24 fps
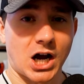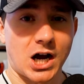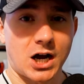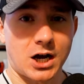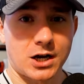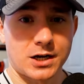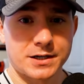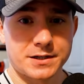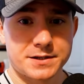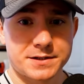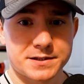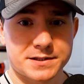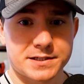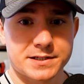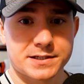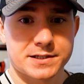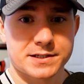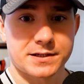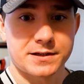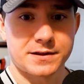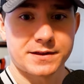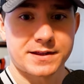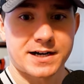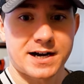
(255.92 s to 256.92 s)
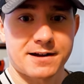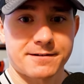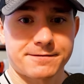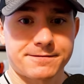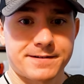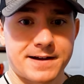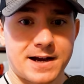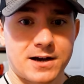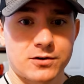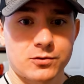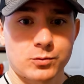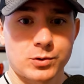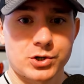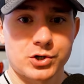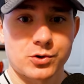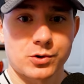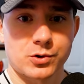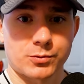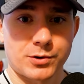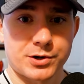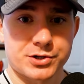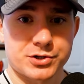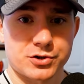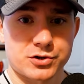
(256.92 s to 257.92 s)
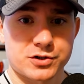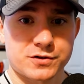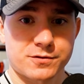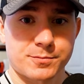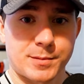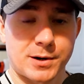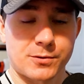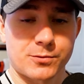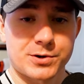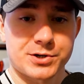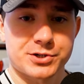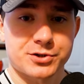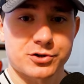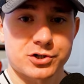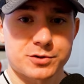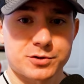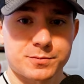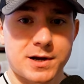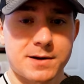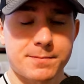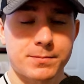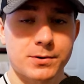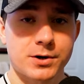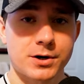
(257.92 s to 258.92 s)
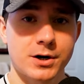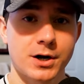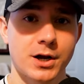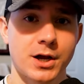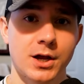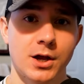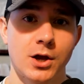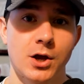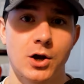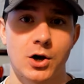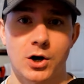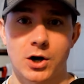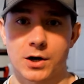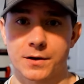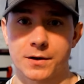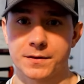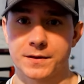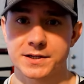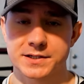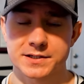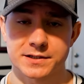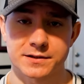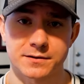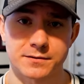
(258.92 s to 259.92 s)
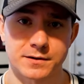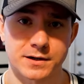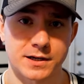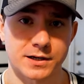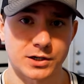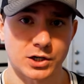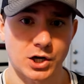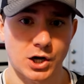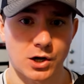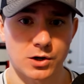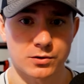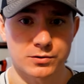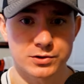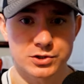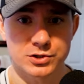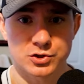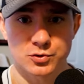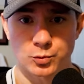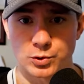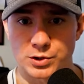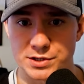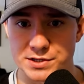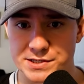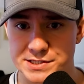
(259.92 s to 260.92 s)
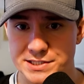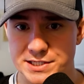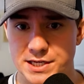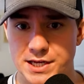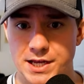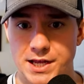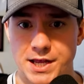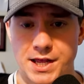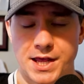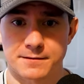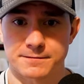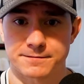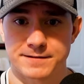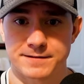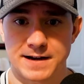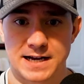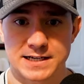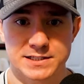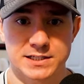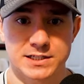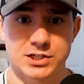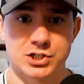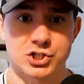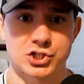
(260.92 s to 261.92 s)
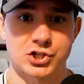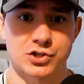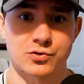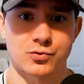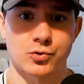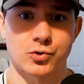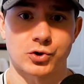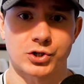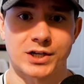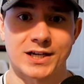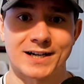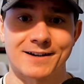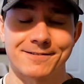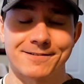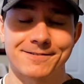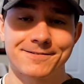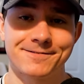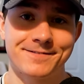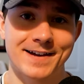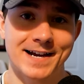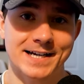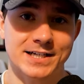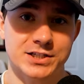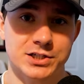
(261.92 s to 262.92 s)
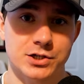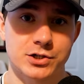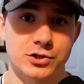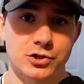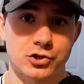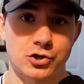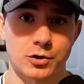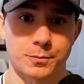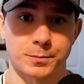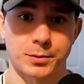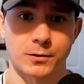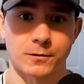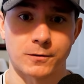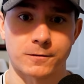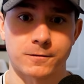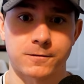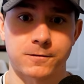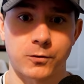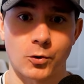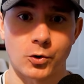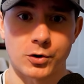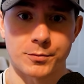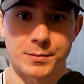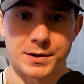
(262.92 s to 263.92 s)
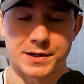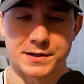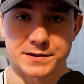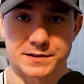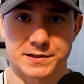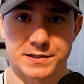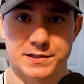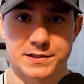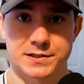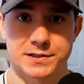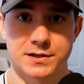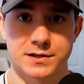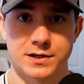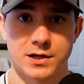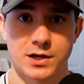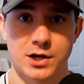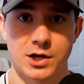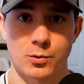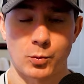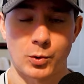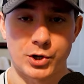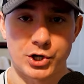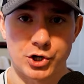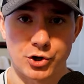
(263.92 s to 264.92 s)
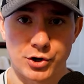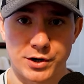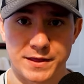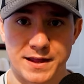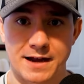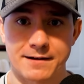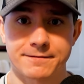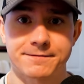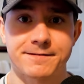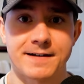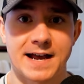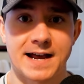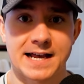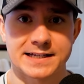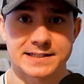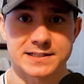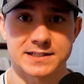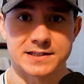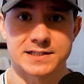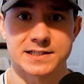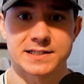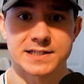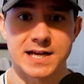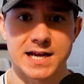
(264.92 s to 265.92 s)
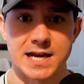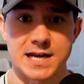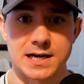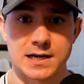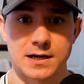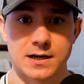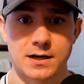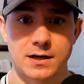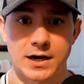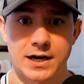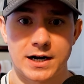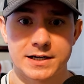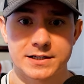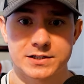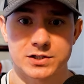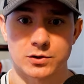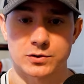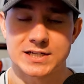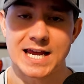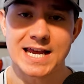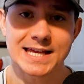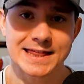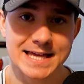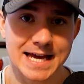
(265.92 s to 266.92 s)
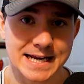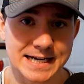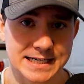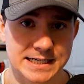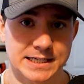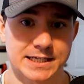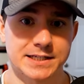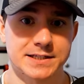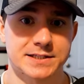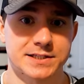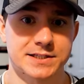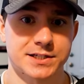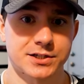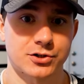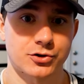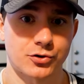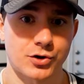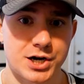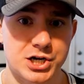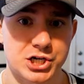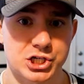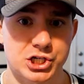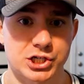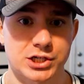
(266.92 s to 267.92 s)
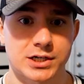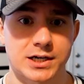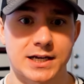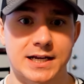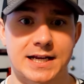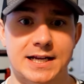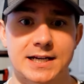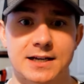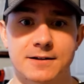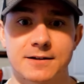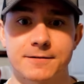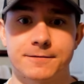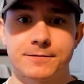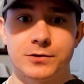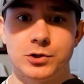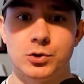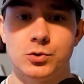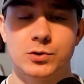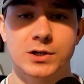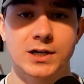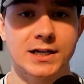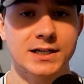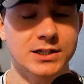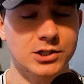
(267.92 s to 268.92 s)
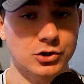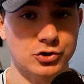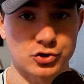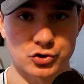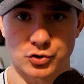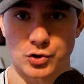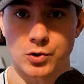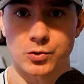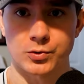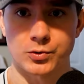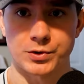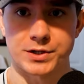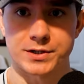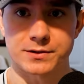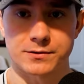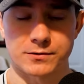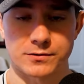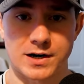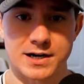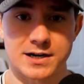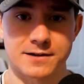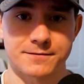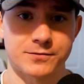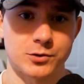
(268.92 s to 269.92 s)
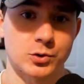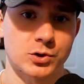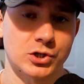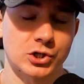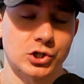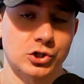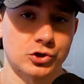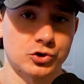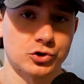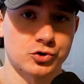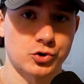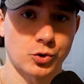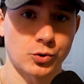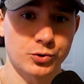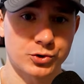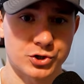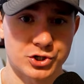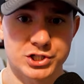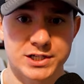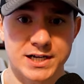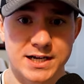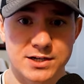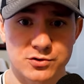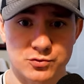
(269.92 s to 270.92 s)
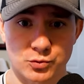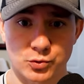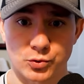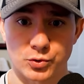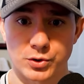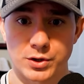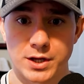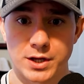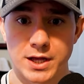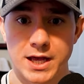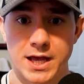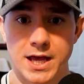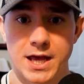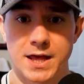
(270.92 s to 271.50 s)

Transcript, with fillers: cons that I found when doing research for my research paper on this in, in college was and fasting in general can affect your performance when you're in that fasted state, right? So take that into consideration and if you can control it, right? If you can control your schedule,